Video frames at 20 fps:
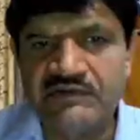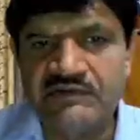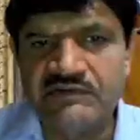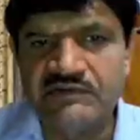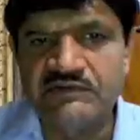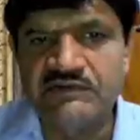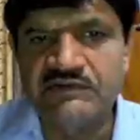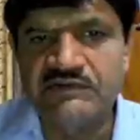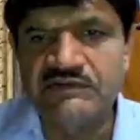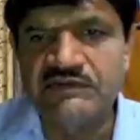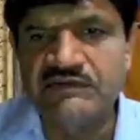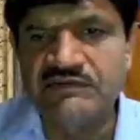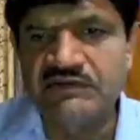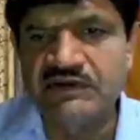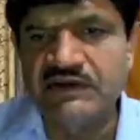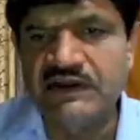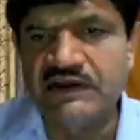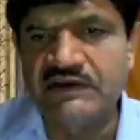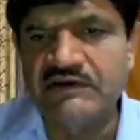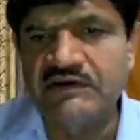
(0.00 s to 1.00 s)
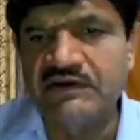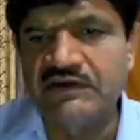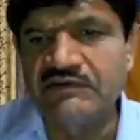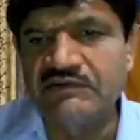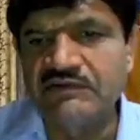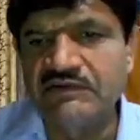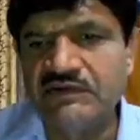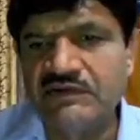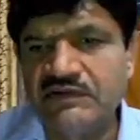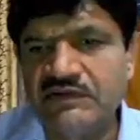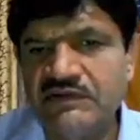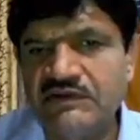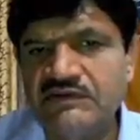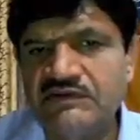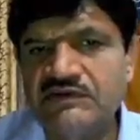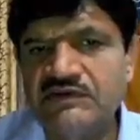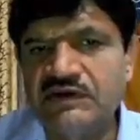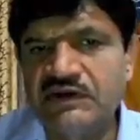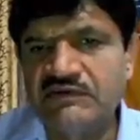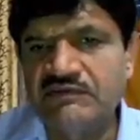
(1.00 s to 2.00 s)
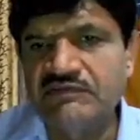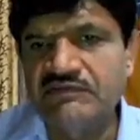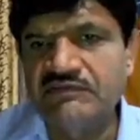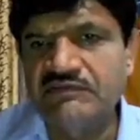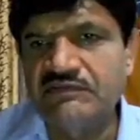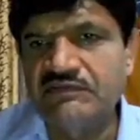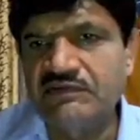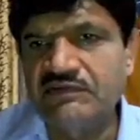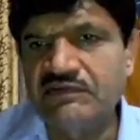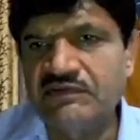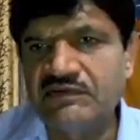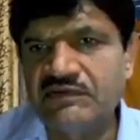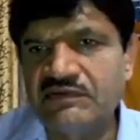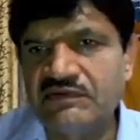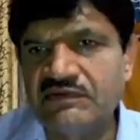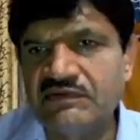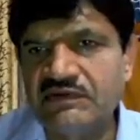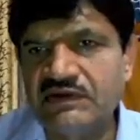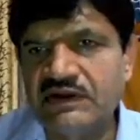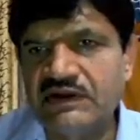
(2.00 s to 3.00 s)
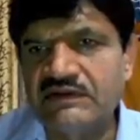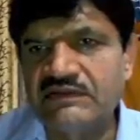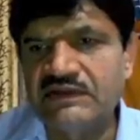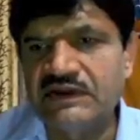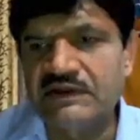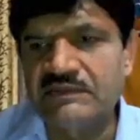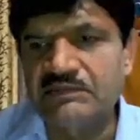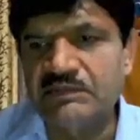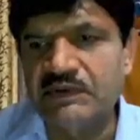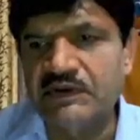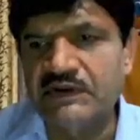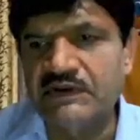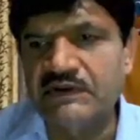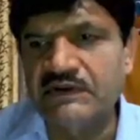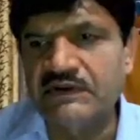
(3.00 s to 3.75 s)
So this is the flood hydrograph you have at that point.